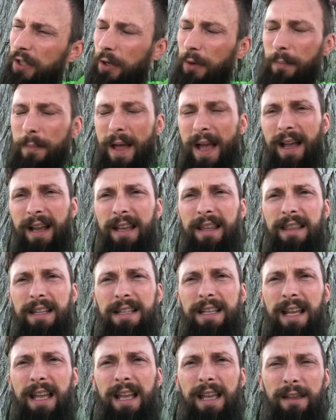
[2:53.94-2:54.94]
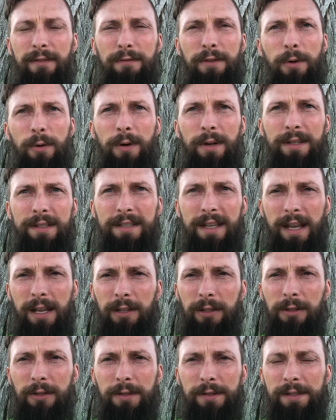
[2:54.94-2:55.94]
back in the day, if you were a
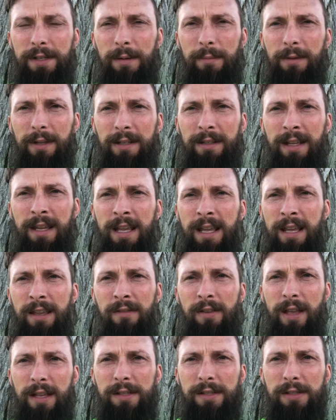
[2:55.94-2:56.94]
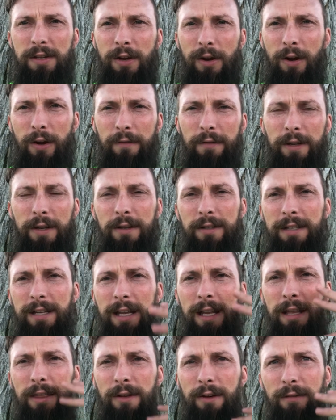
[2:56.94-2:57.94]
sailor or something. You had scurvy, your
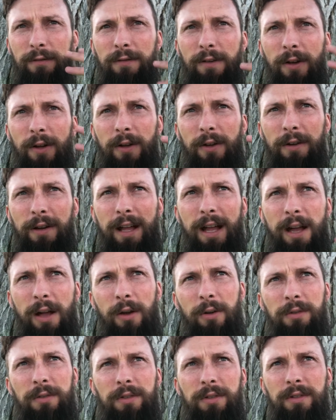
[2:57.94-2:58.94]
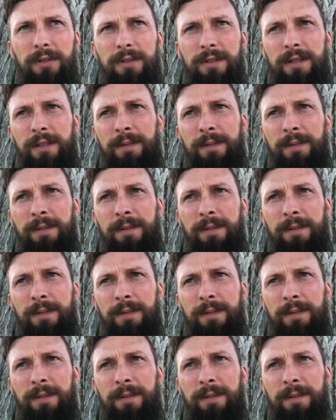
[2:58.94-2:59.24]
teeth are falling out, and